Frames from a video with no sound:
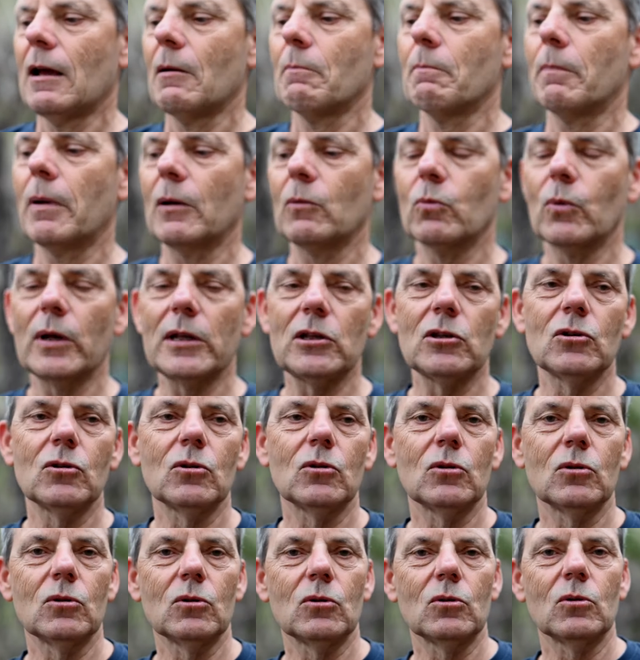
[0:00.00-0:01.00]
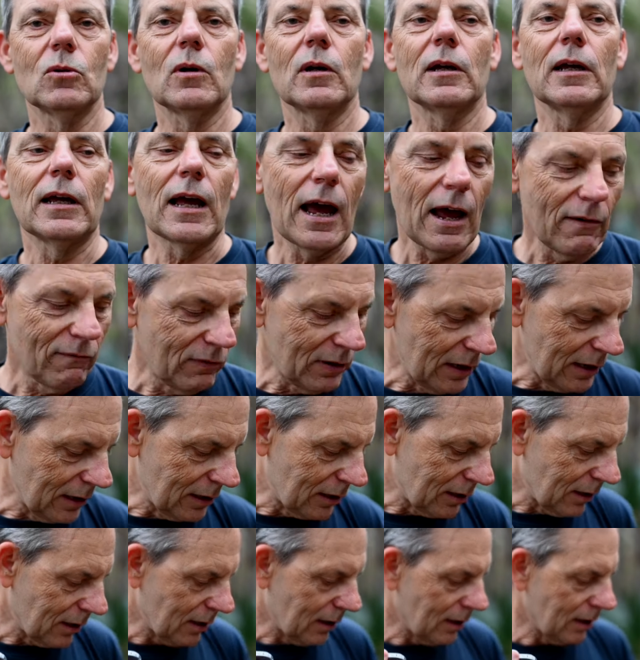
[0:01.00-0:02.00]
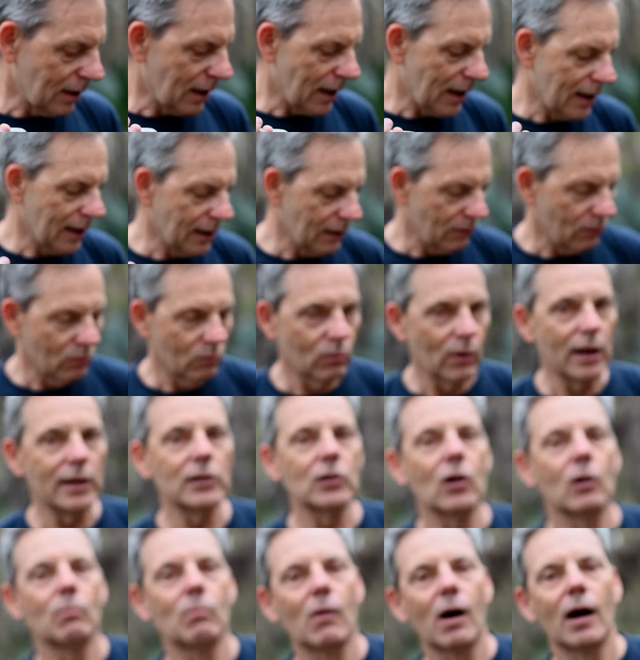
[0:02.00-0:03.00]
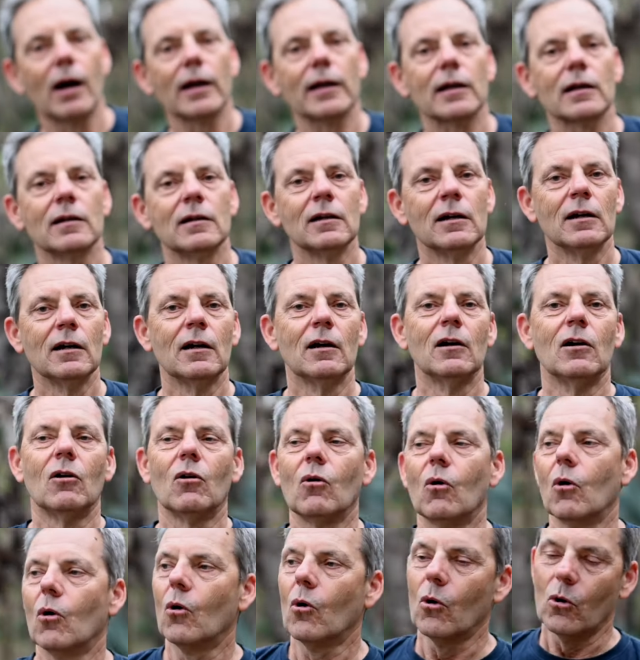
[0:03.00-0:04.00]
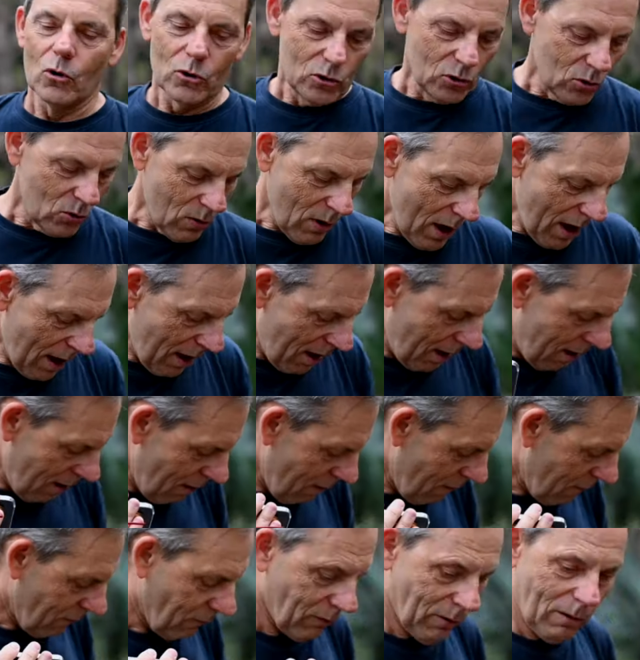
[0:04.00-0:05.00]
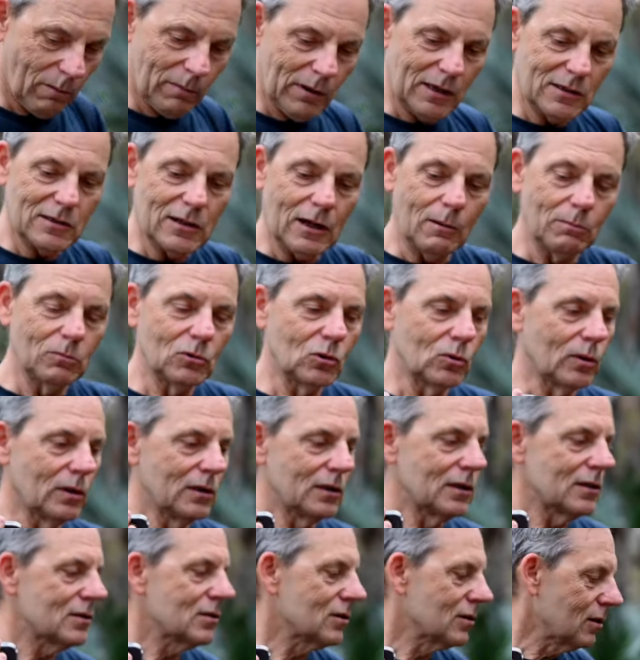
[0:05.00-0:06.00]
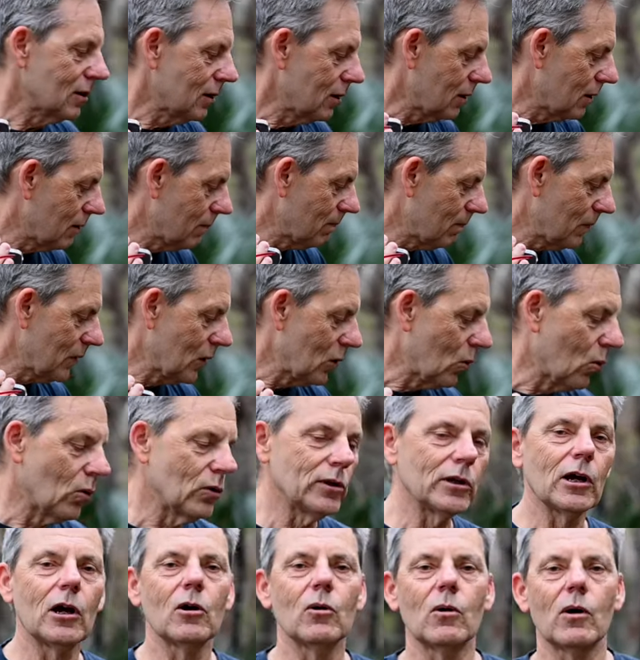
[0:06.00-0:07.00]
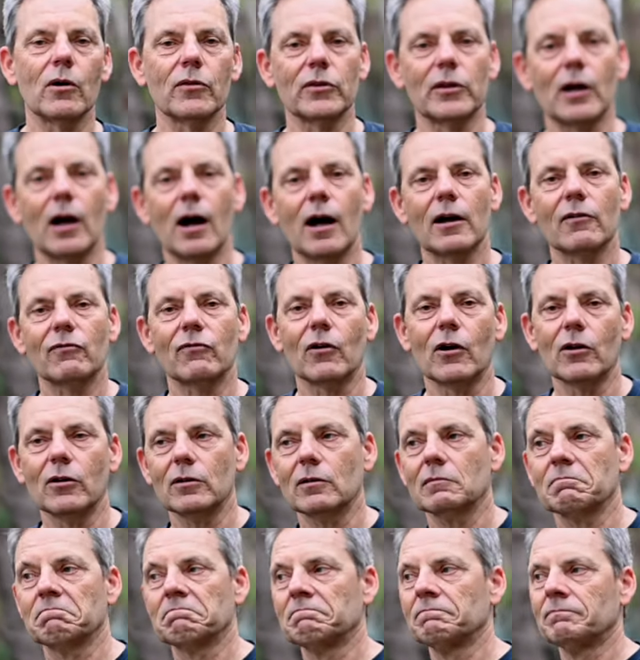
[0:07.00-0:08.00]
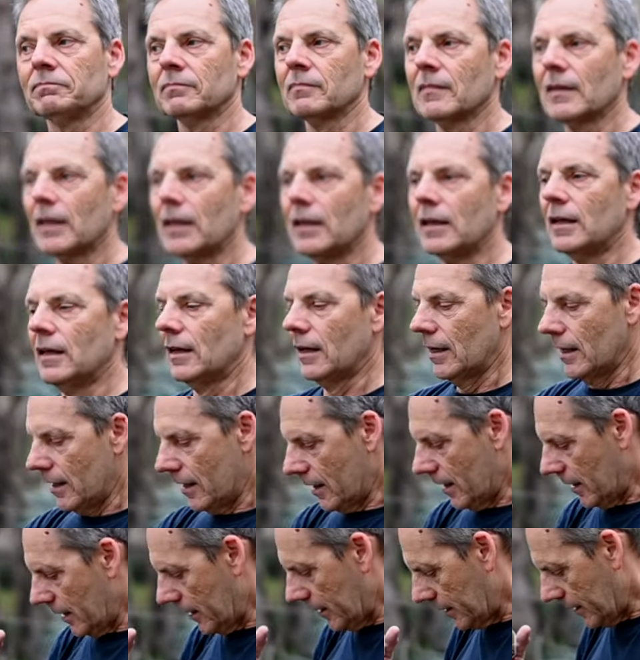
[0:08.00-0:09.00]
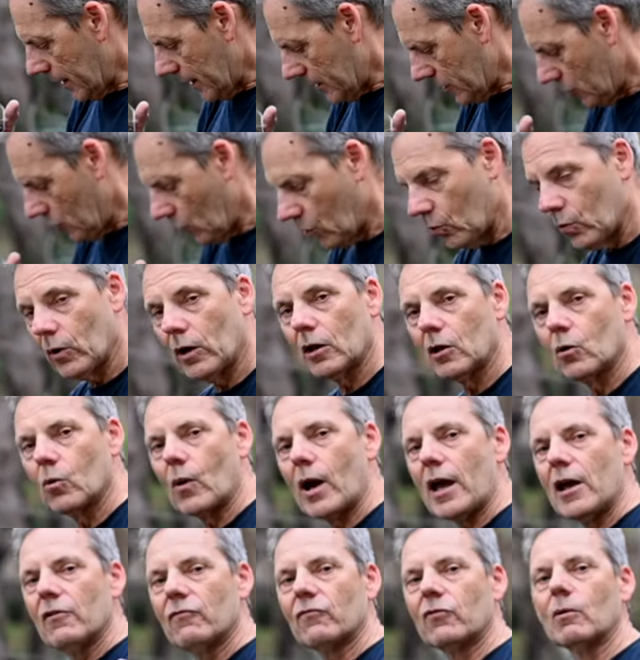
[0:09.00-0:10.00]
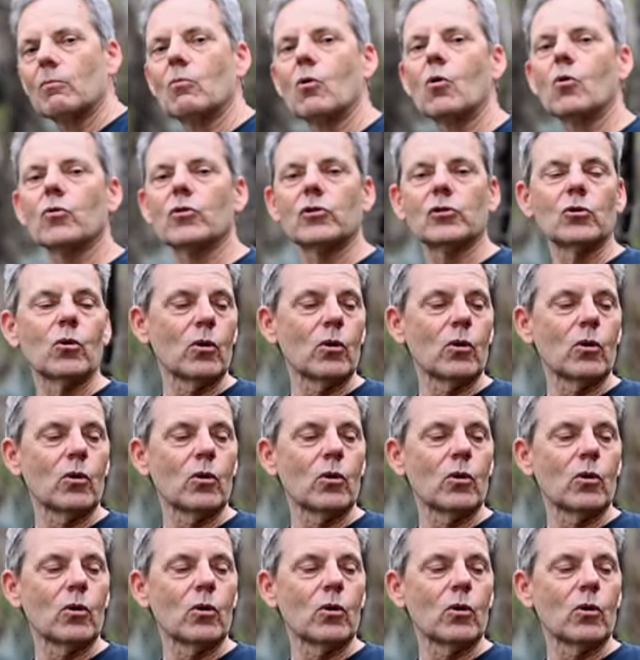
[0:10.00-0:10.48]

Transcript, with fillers: but when you have either a radio mic or you have, as I'm doing this, the audio on the iPhone, then you're well away from all the